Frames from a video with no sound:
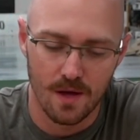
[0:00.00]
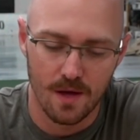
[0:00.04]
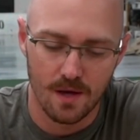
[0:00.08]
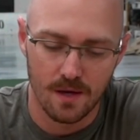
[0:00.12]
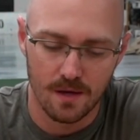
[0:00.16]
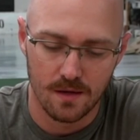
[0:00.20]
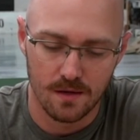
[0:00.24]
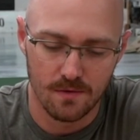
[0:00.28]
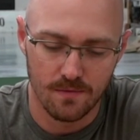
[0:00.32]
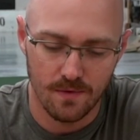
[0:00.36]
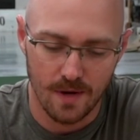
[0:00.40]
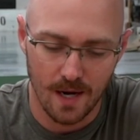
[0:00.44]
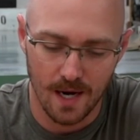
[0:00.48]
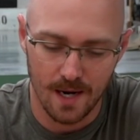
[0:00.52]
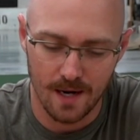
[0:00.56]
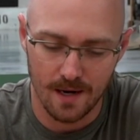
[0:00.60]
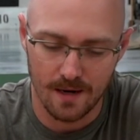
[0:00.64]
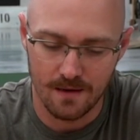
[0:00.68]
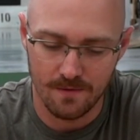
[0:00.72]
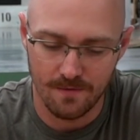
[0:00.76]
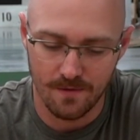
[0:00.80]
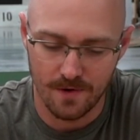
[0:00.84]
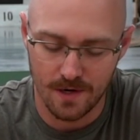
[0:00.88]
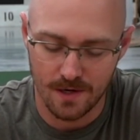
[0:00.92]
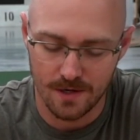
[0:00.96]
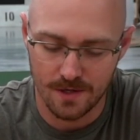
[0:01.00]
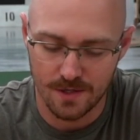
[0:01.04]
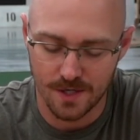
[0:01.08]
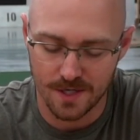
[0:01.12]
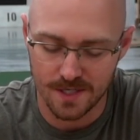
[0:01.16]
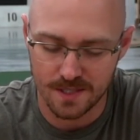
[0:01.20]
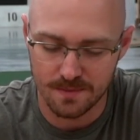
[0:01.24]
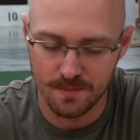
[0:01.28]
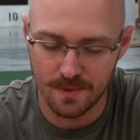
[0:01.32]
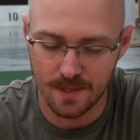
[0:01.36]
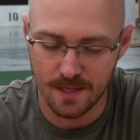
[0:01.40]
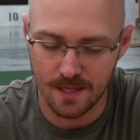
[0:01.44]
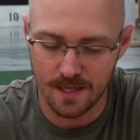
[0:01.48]
You've got infinite
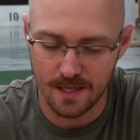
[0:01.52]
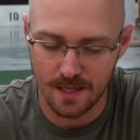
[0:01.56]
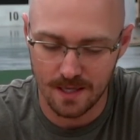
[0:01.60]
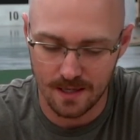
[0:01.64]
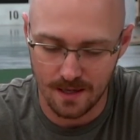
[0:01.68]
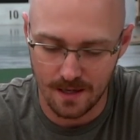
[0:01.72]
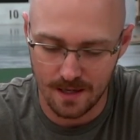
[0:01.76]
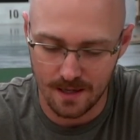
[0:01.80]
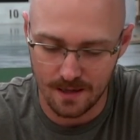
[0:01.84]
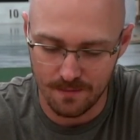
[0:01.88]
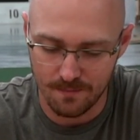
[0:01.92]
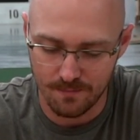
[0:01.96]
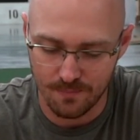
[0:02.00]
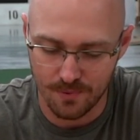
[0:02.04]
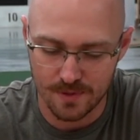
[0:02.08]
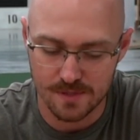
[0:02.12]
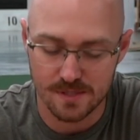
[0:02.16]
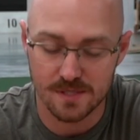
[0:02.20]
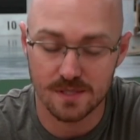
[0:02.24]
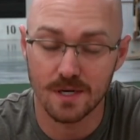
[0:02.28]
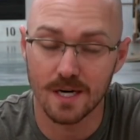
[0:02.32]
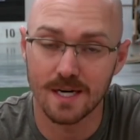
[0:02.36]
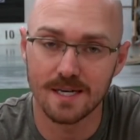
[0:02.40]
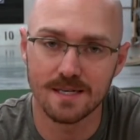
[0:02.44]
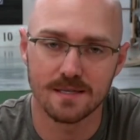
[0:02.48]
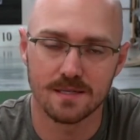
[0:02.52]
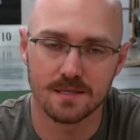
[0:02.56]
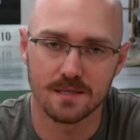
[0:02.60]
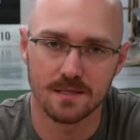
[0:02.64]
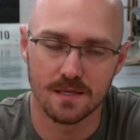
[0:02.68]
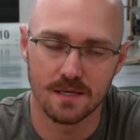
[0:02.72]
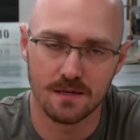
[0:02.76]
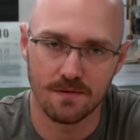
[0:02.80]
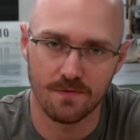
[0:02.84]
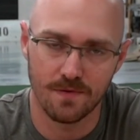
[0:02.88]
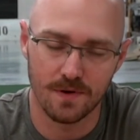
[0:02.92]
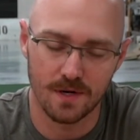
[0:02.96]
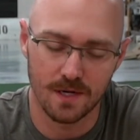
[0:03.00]
adjustment and precise
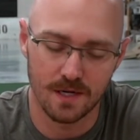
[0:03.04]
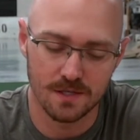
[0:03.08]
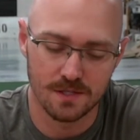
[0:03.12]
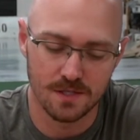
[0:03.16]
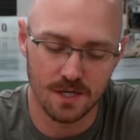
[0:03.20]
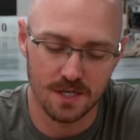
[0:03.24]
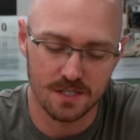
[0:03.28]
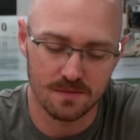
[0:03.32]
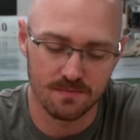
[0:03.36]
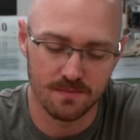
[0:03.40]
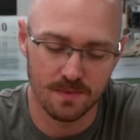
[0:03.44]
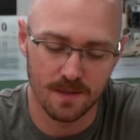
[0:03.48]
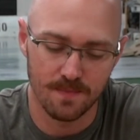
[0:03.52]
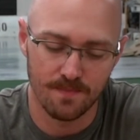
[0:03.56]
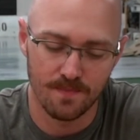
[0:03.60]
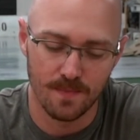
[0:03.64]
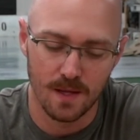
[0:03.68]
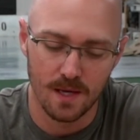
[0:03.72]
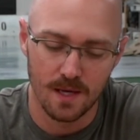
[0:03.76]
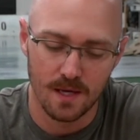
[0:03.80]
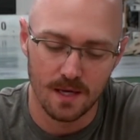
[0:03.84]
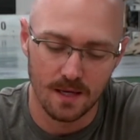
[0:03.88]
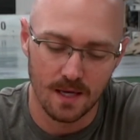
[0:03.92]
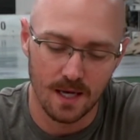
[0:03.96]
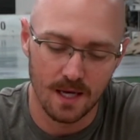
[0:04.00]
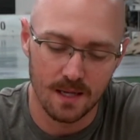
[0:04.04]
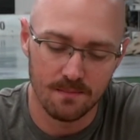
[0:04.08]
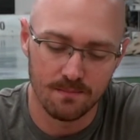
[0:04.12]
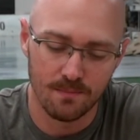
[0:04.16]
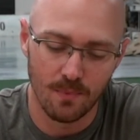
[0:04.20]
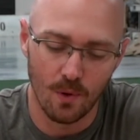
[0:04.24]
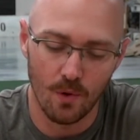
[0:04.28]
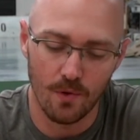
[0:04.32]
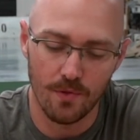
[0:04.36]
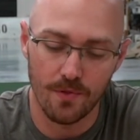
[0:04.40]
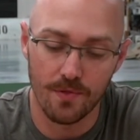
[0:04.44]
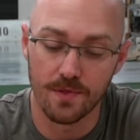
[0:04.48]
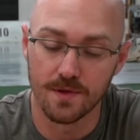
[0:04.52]
infinite adjustment in
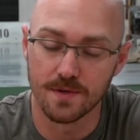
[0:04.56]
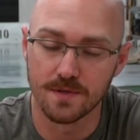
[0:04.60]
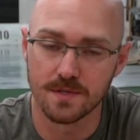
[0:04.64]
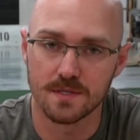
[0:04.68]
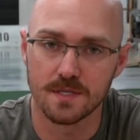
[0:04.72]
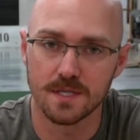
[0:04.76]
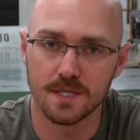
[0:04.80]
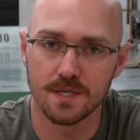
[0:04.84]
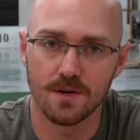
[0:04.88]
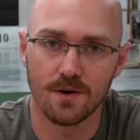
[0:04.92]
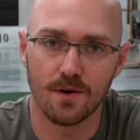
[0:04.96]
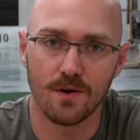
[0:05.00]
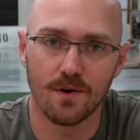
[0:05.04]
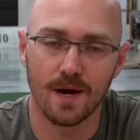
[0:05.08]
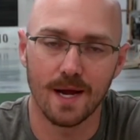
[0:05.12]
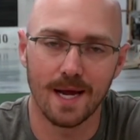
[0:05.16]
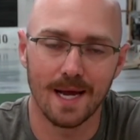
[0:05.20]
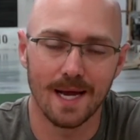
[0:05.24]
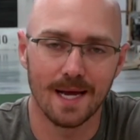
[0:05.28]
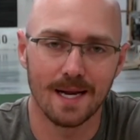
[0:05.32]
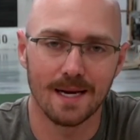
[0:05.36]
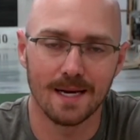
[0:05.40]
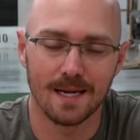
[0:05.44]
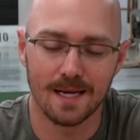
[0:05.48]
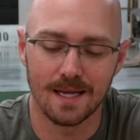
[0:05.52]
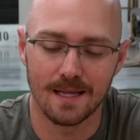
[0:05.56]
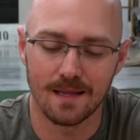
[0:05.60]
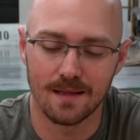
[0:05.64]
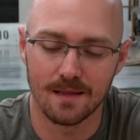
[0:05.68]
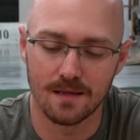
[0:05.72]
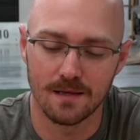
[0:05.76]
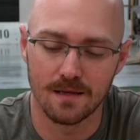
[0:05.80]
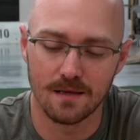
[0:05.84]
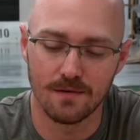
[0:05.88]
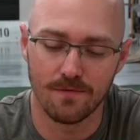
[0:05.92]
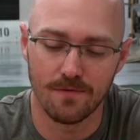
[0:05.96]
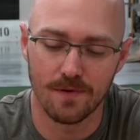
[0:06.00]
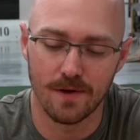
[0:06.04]
both the sear and in
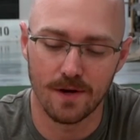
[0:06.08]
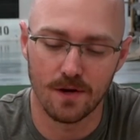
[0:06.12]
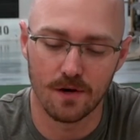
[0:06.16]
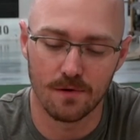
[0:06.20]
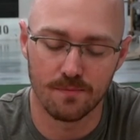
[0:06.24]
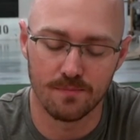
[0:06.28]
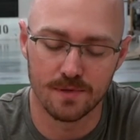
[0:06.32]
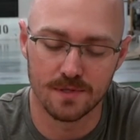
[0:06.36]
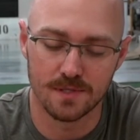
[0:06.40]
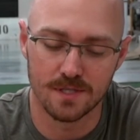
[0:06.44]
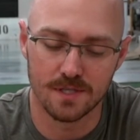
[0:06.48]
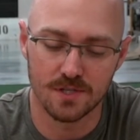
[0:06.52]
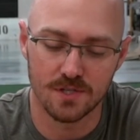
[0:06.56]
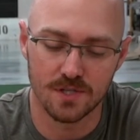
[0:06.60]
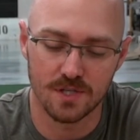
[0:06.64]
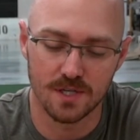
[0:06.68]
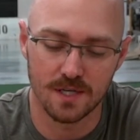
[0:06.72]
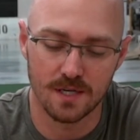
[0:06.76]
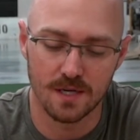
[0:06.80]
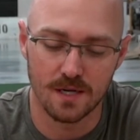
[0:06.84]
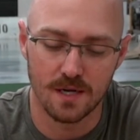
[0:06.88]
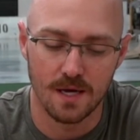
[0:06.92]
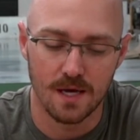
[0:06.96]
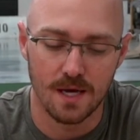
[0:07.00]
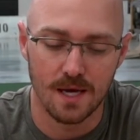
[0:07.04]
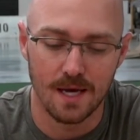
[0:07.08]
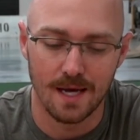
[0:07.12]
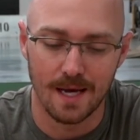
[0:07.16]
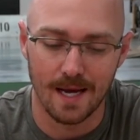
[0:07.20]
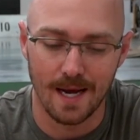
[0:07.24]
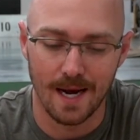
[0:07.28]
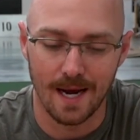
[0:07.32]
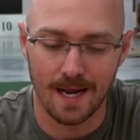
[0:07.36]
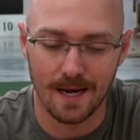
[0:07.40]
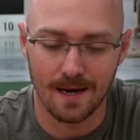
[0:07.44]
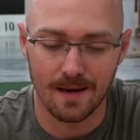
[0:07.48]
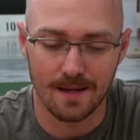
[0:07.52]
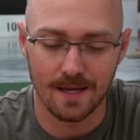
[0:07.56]
the finger position,
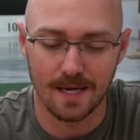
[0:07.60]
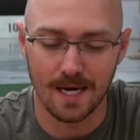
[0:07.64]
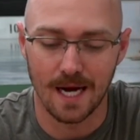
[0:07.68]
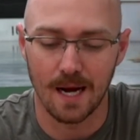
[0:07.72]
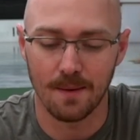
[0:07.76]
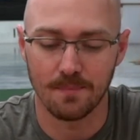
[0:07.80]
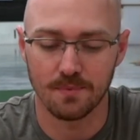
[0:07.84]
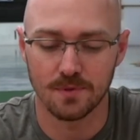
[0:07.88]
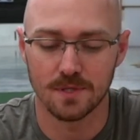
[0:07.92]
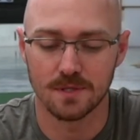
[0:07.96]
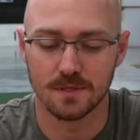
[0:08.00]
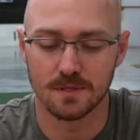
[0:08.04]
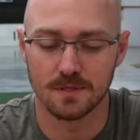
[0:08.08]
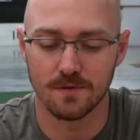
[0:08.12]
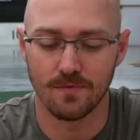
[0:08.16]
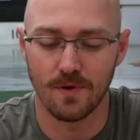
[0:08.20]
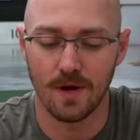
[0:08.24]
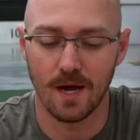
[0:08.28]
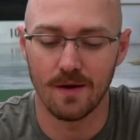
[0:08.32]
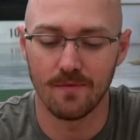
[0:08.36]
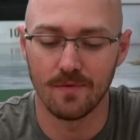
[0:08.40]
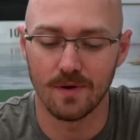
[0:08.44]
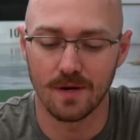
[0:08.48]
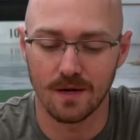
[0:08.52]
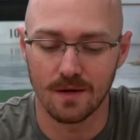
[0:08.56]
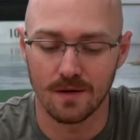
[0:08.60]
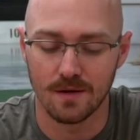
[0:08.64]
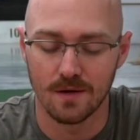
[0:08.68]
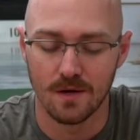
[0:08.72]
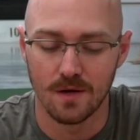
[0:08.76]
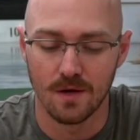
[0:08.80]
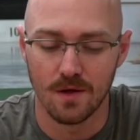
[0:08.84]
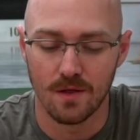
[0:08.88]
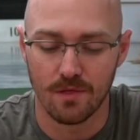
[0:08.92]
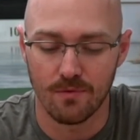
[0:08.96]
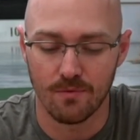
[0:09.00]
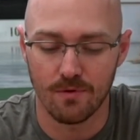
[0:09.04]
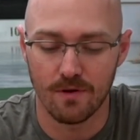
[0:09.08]
and the options of having
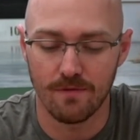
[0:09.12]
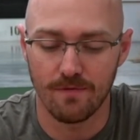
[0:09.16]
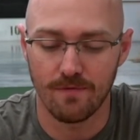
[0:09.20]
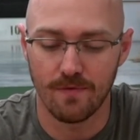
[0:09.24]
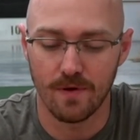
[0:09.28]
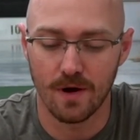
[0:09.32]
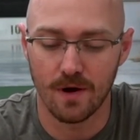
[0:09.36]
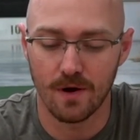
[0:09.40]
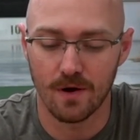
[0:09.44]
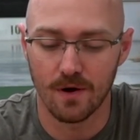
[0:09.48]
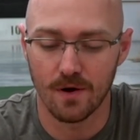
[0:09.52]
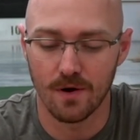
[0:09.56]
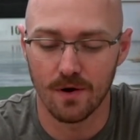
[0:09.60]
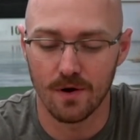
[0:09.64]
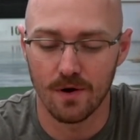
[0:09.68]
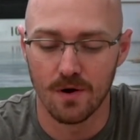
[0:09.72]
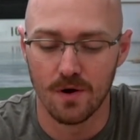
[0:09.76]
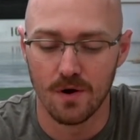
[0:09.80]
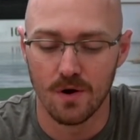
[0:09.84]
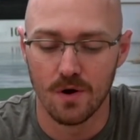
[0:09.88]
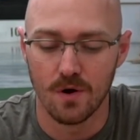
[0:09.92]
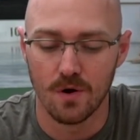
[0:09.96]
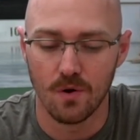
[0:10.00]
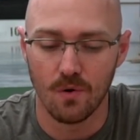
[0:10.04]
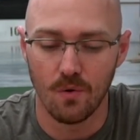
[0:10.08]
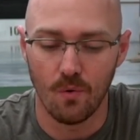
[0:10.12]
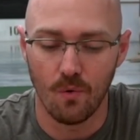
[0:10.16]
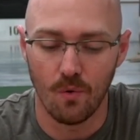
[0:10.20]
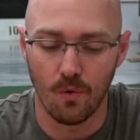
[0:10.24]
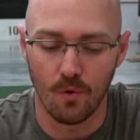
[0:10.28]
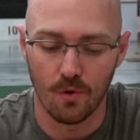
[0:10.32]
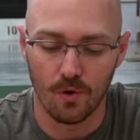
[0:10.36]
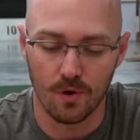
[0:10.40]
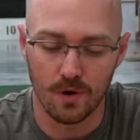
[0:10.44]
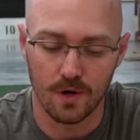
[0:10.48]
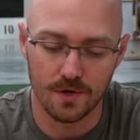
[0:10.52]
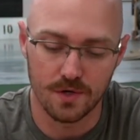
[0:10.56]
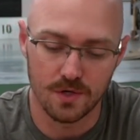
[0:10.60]
3-finger
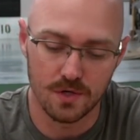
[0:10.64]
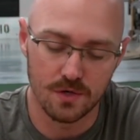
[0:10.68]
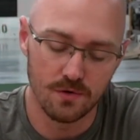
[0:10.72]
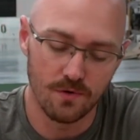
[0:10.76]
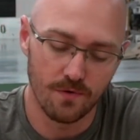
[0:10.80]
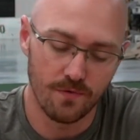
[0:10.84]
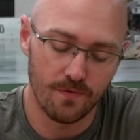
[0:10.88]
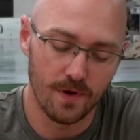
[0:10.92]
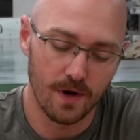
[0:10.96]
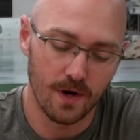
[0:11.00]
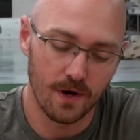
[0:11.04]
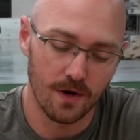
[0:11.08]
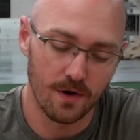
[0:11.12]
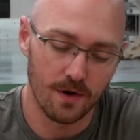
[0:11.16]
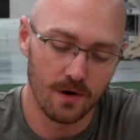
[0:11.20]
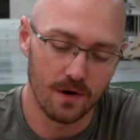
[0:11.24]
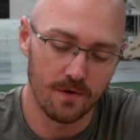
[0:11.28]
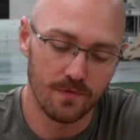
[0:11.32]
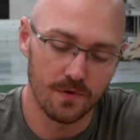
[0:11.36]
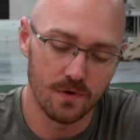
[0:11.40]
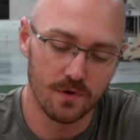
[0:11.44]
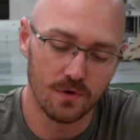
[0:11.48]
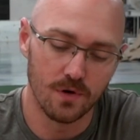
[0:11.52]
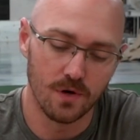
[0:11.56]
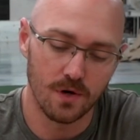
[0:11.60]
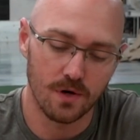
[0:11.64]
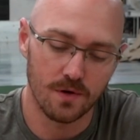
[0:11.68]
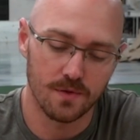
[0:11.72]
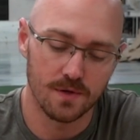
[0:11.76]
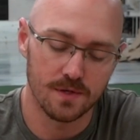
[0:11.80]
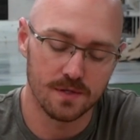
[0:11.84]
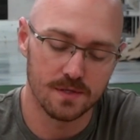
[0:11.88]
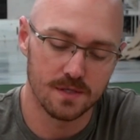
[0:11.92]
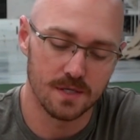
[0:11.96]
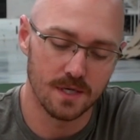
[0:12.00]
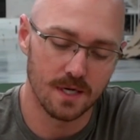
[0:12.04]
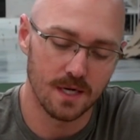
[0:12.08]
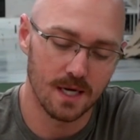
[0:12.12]
or a 2-finger. If you hook
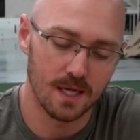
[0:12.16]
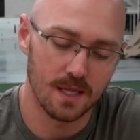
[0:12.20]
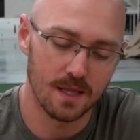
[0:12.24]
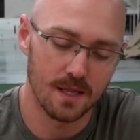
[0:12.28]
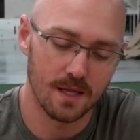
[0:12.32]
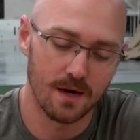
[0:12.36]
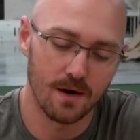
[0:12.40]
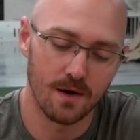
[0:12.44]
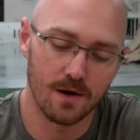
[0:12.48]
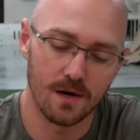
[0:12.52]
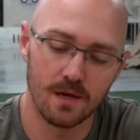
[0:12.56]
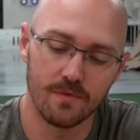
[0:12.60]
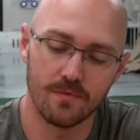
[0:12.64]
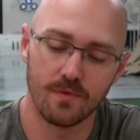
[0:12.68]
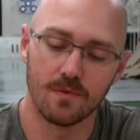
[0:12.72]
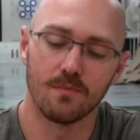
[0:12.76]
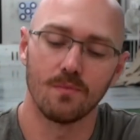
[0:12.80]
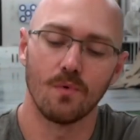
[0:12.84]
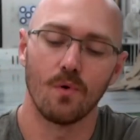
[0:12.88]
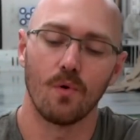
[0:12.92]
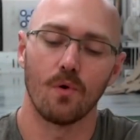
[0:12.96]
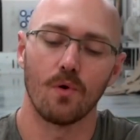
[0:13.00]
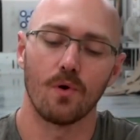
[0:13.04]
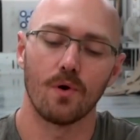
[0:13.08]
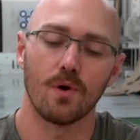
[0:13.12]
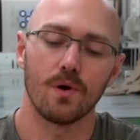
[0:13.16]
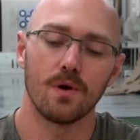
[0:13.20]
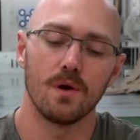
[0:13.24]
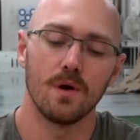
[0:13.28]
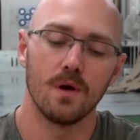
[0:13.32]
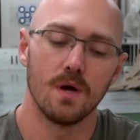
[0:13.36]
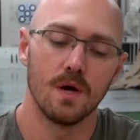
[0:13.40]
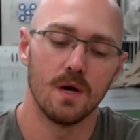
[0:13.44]
this thing in there even more,